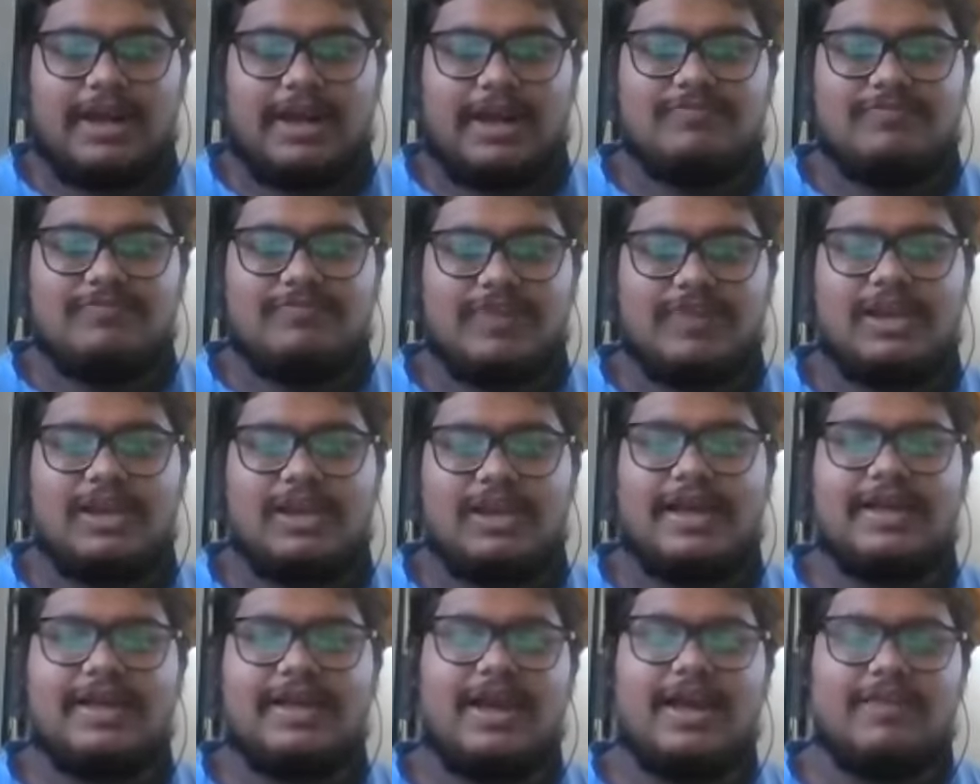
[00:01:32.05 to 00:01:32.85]
feel
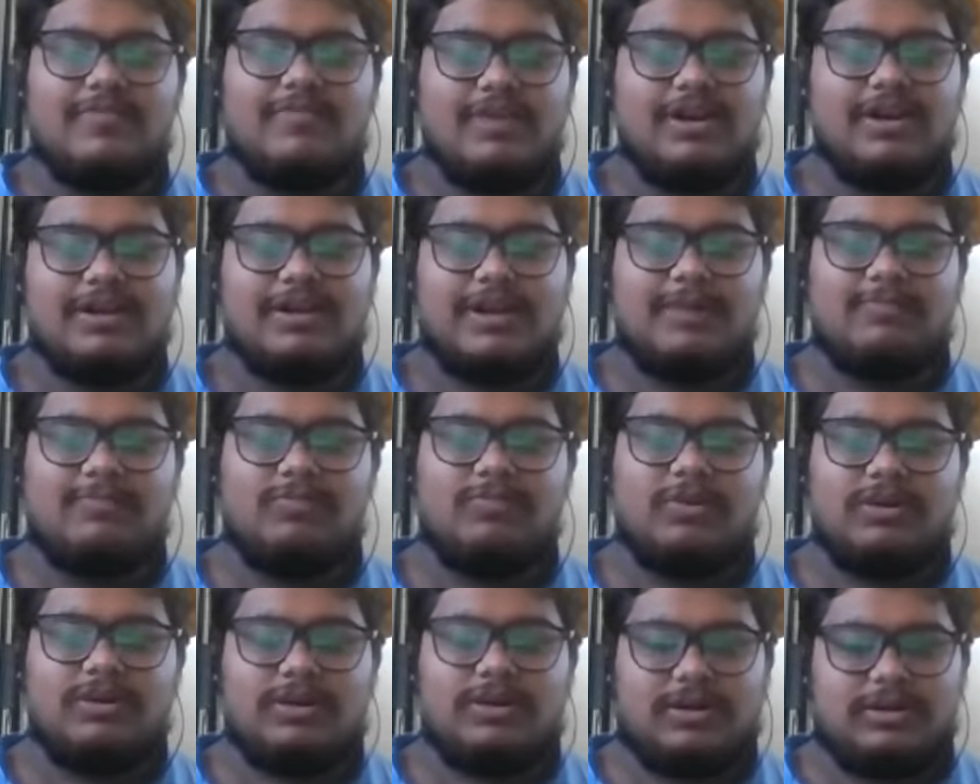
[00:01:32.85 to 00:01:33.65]
like every time
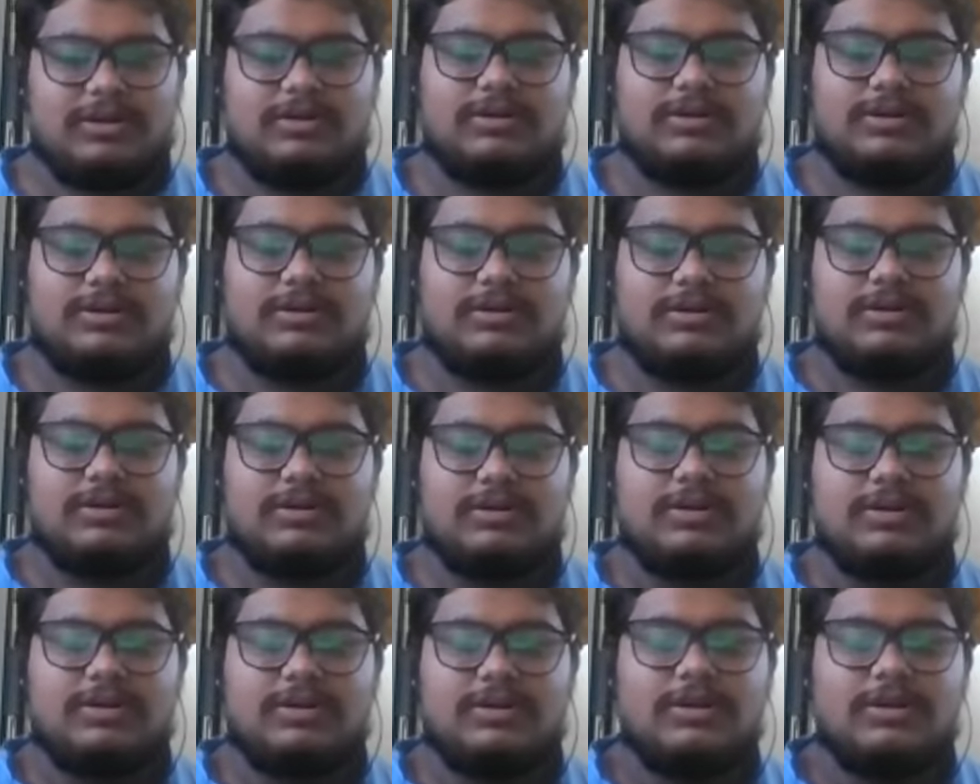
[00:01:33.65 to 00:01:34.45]
what
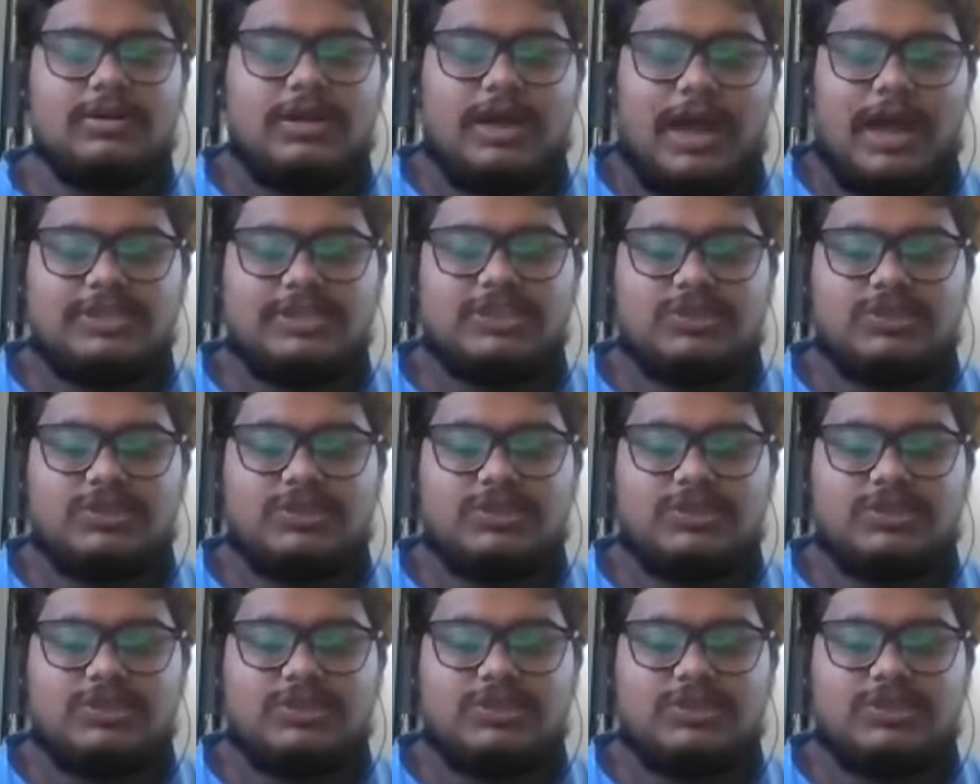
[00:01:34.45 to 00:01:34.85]
happens